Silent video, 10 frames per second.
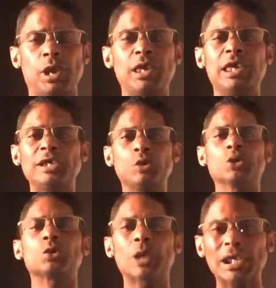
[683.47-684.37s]
And guess
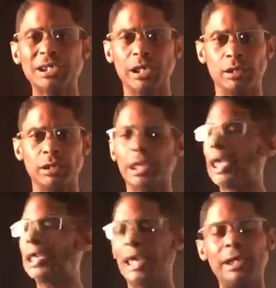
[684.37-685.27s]
what do they see?
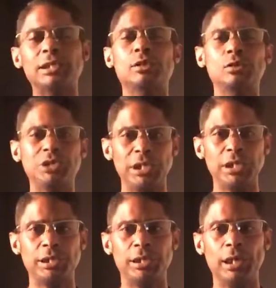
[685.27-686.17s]
They get to
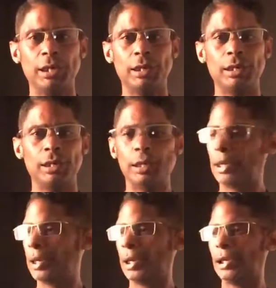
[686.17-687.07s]
see
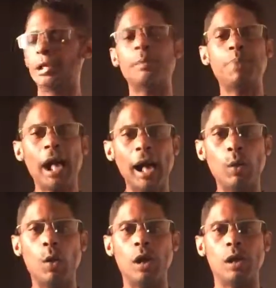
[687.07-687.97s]
the
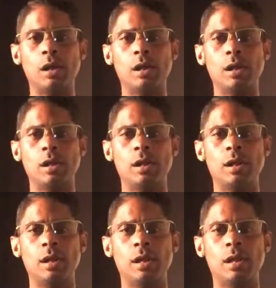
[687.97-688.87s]
power
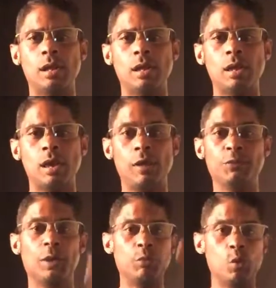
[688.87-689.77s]

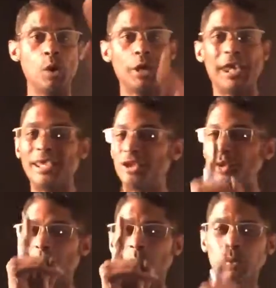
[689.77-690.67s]
of number one. And
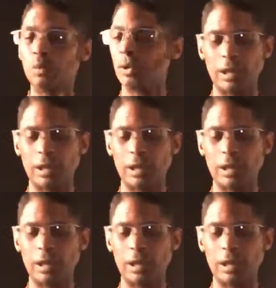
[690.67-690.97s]
you know,